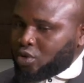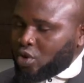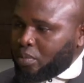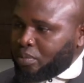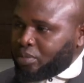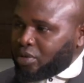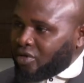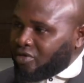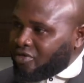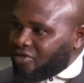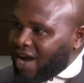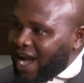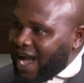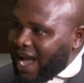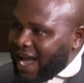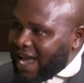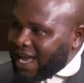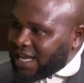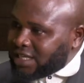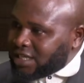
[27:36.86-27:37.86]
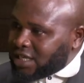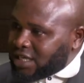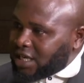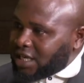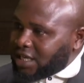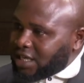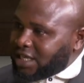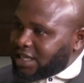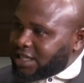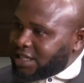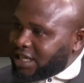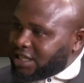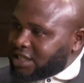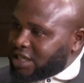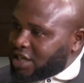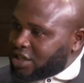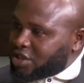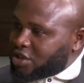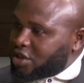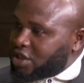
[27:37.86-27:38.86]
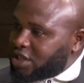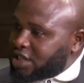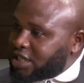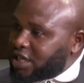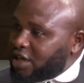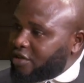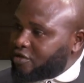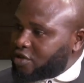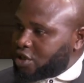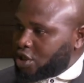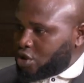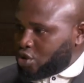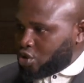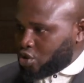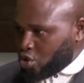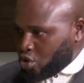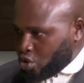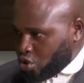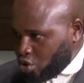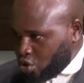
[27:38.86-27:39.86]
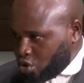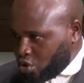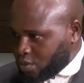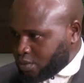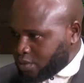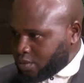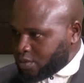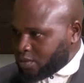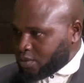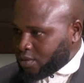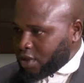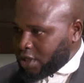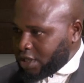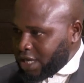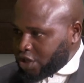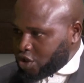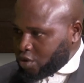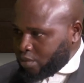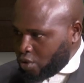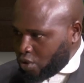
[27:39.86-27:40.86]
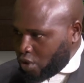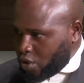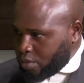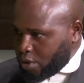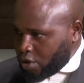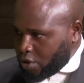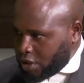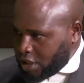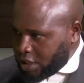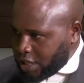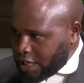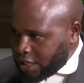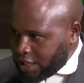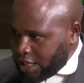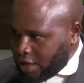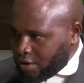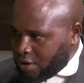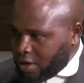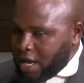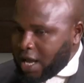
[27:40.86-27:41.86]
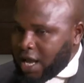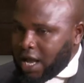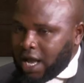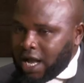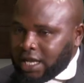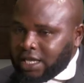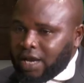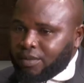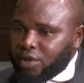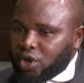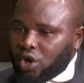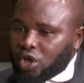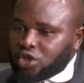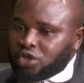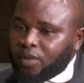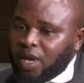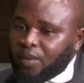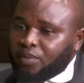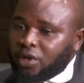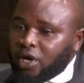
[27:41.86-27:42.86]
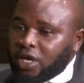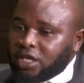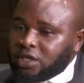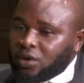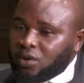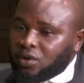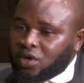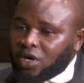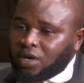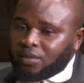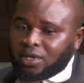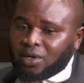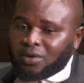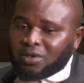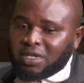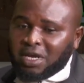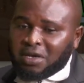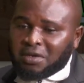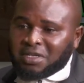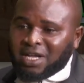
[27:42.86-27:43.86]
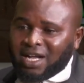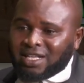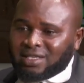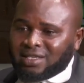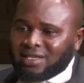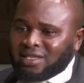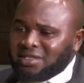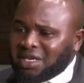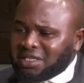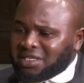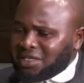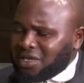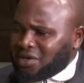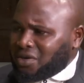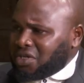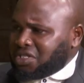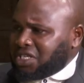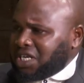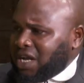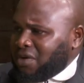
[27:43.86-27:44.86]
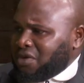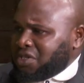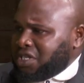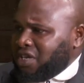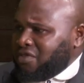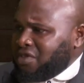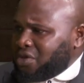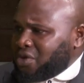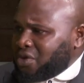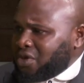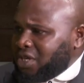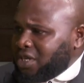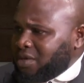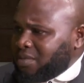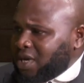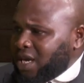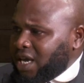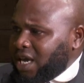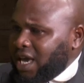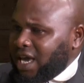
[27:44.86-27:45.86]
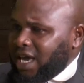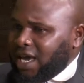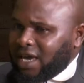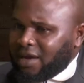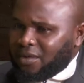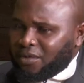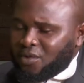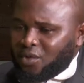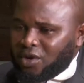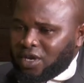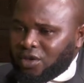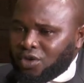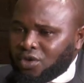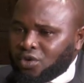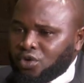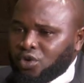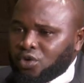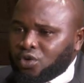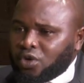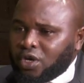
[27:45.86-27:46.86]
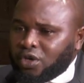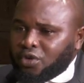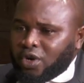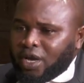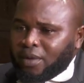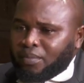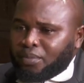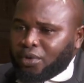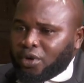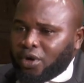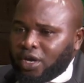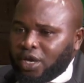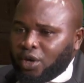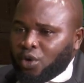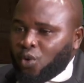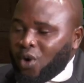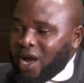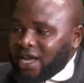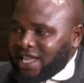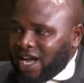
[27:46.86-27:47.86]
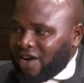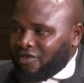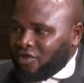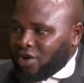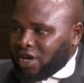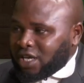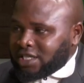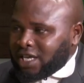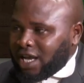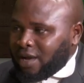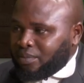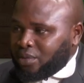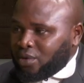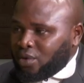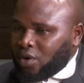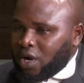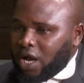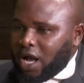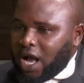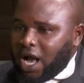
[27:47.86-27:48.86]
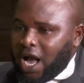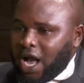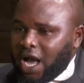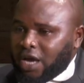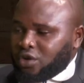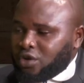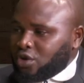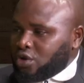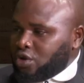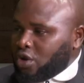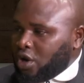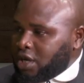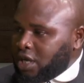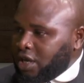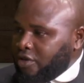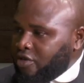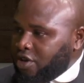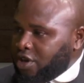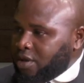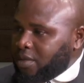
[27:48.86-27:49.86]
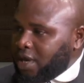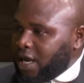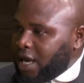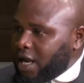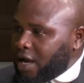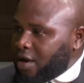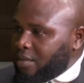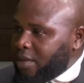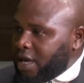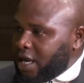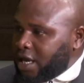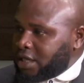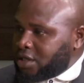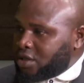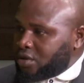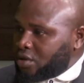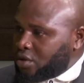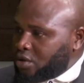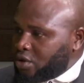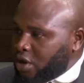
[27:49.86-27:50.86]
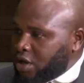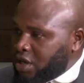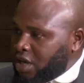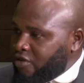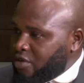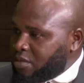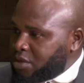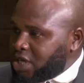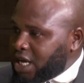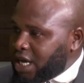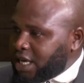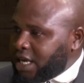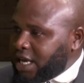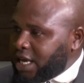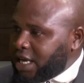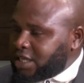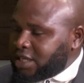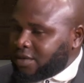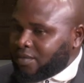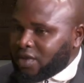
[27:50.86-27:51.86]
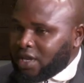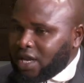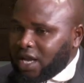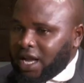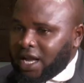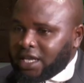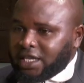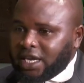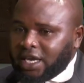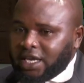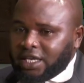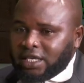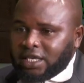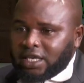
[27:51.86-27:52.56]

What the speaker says: provide the necessary safety tools? That should be what we'll be looking at now. And now, because some employees will come, they will tell you that it's not in the contract that was given to him. You employ a welder, for example, and you do not give him helmets, you do not give him jackets, and then